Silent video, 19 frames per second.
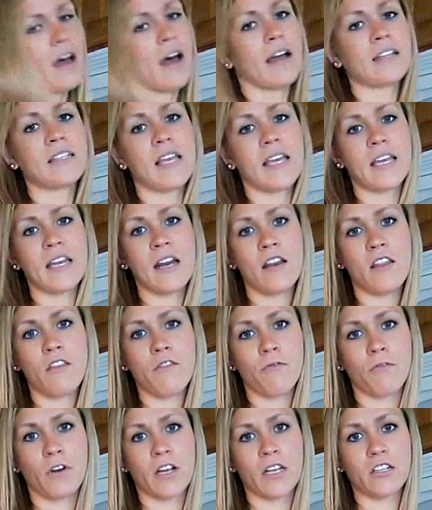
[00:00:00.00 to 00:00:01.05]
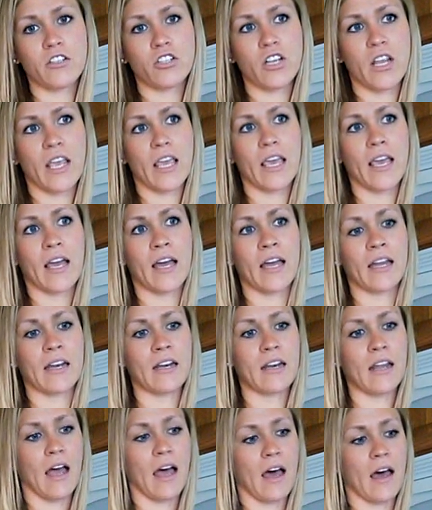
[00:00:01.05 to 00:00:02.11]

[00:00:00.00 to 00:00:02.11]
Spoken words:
I take it out of the fridge and